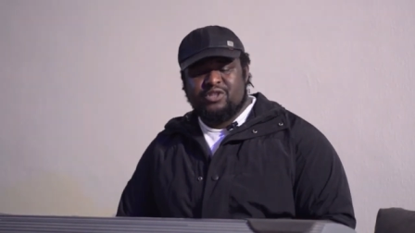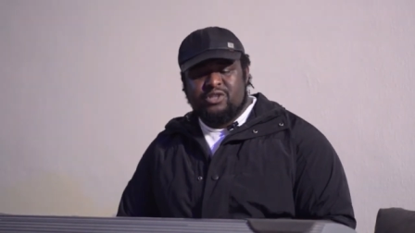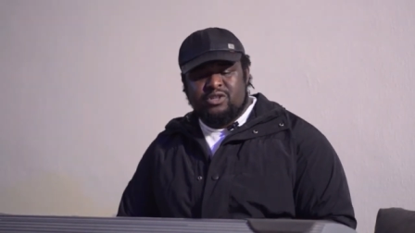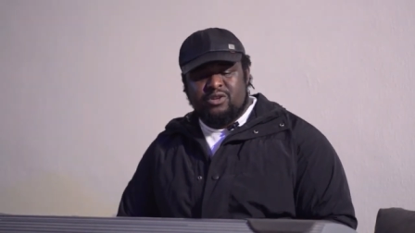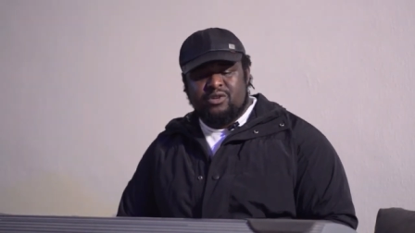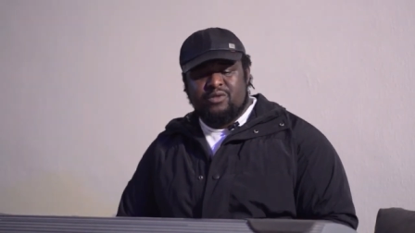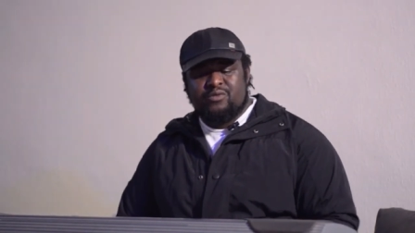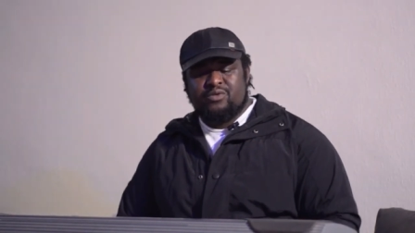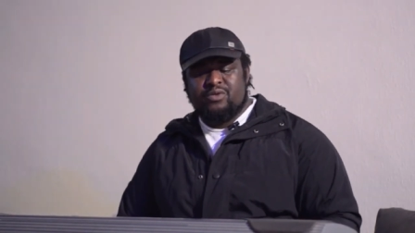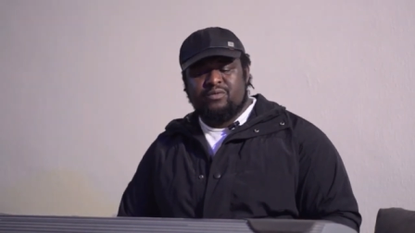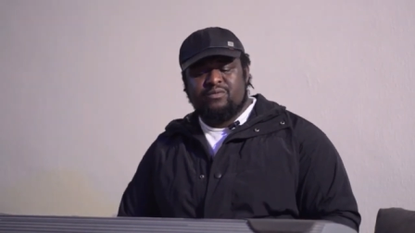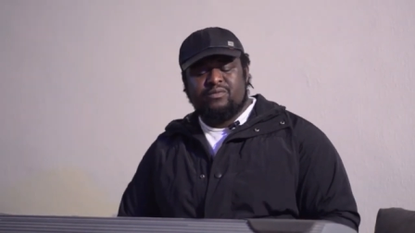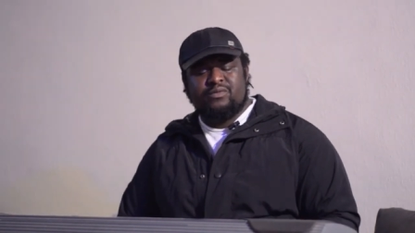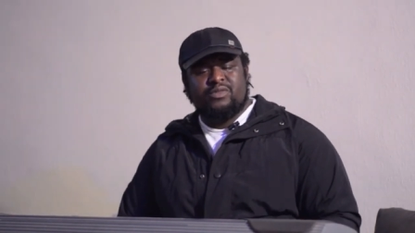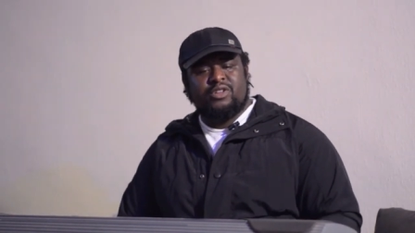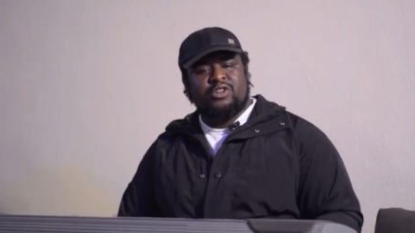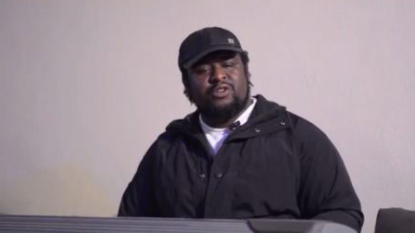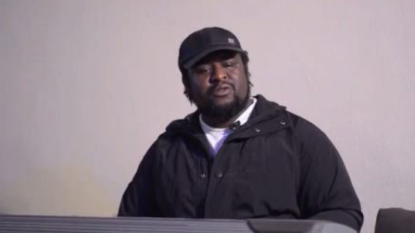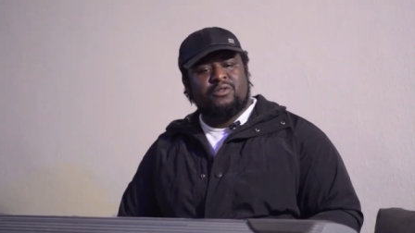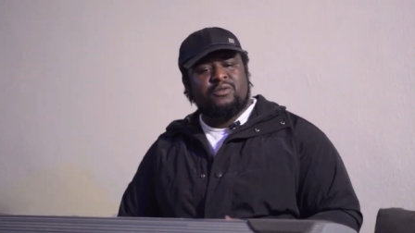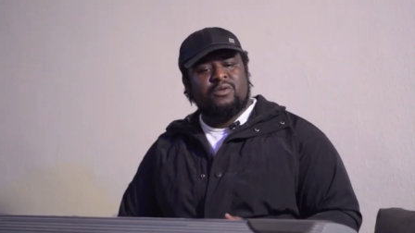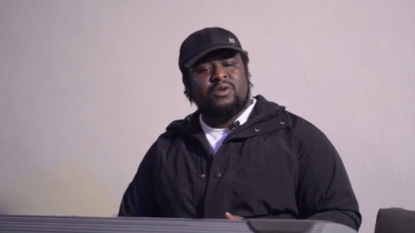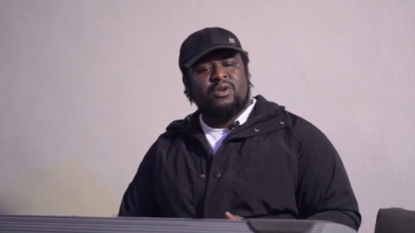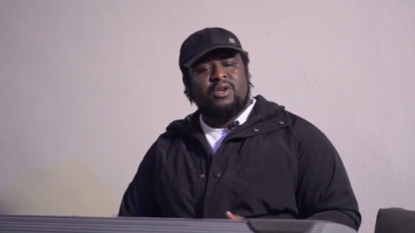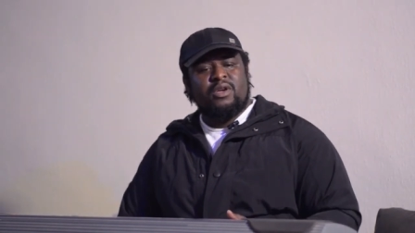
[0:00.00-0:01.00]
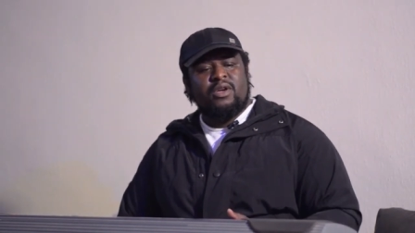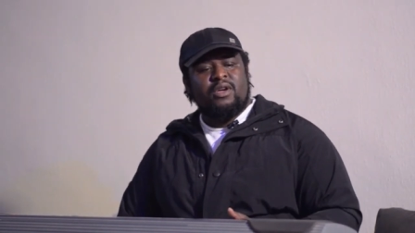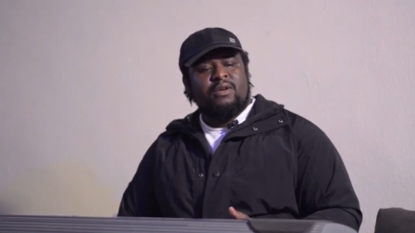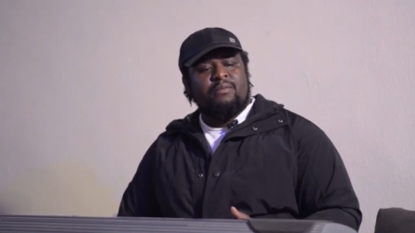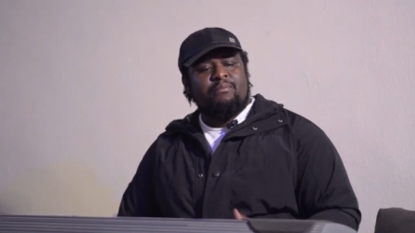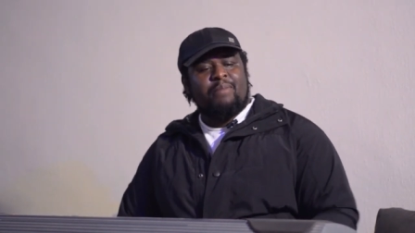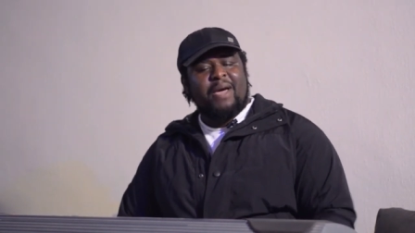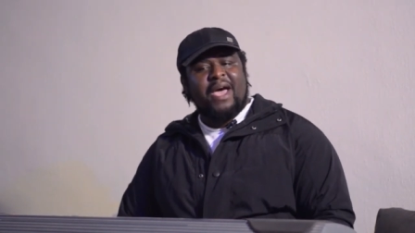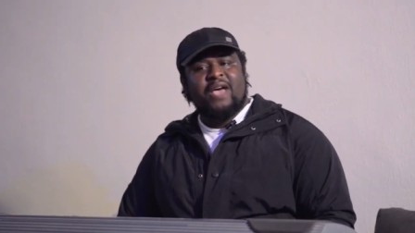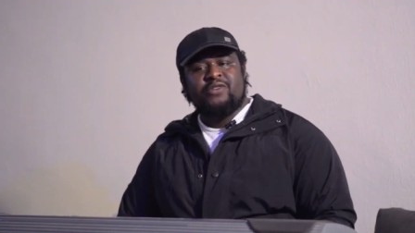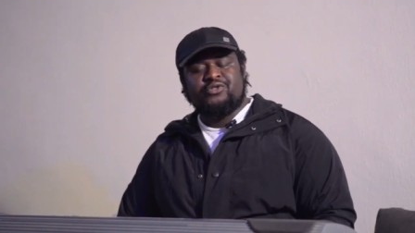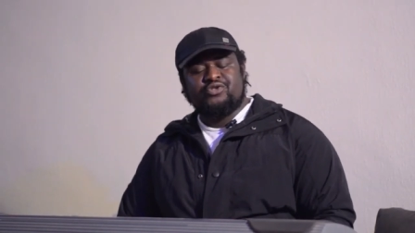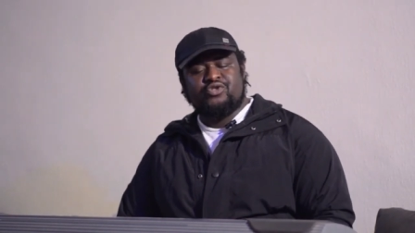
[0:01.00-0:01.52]
you know,
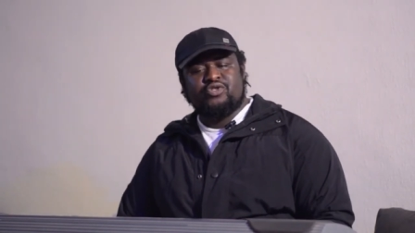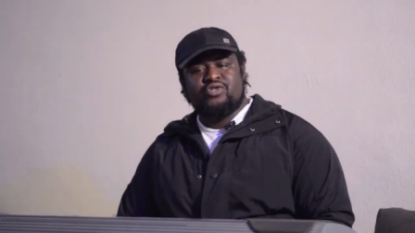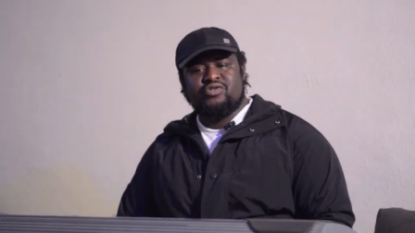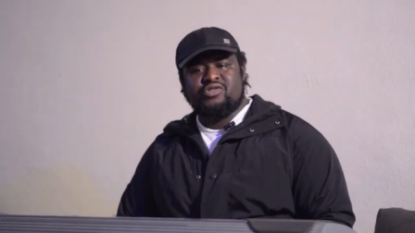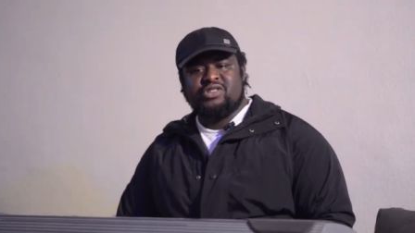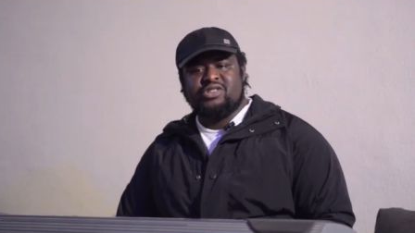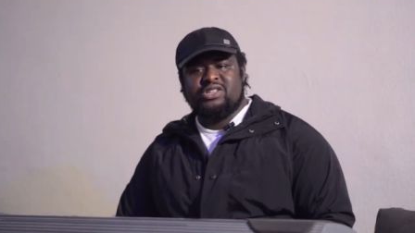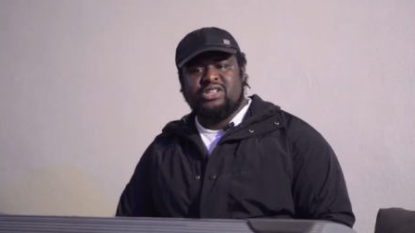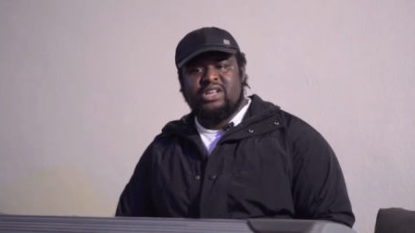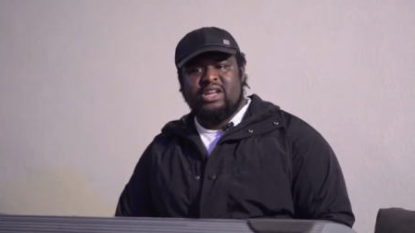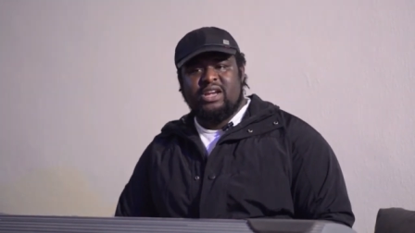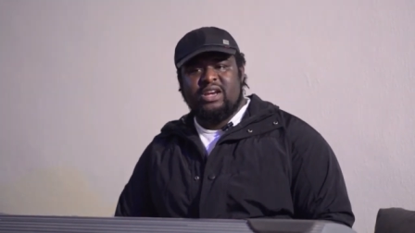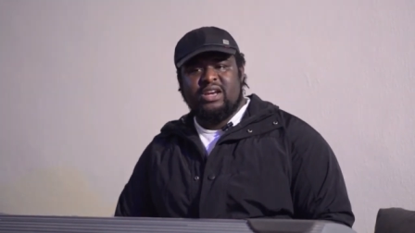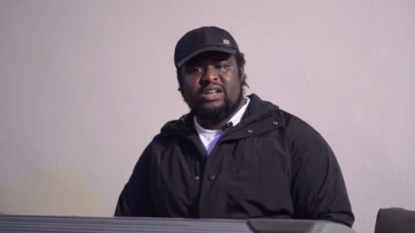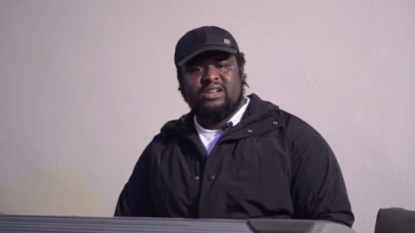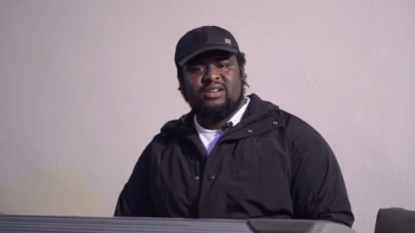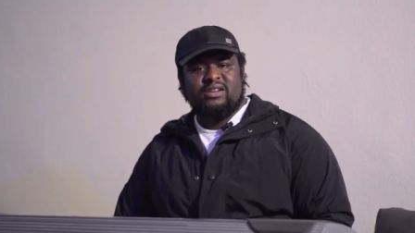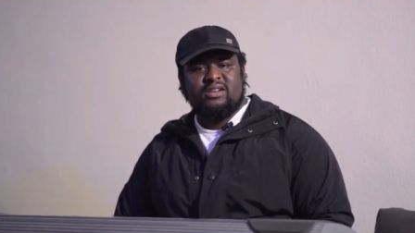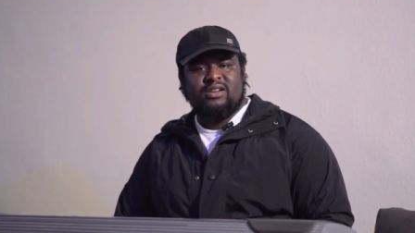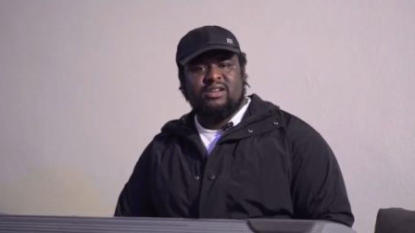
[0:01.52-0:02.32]
pastors did.